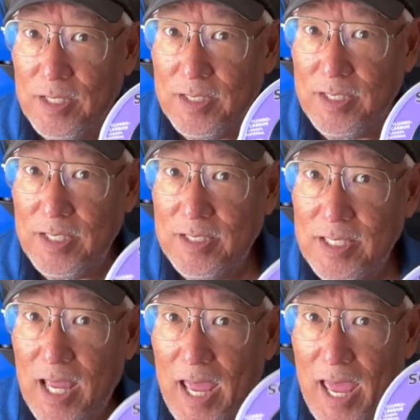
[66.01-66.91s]
that this
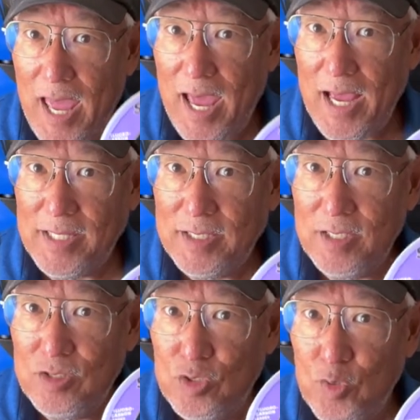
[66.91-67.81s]
has
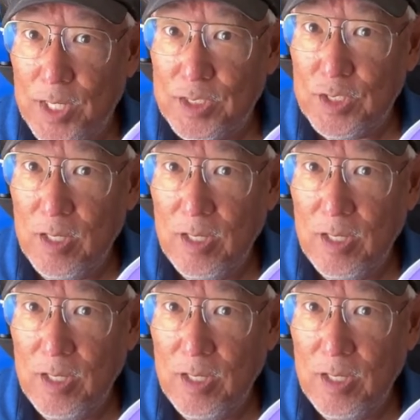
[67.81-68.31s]
stretch.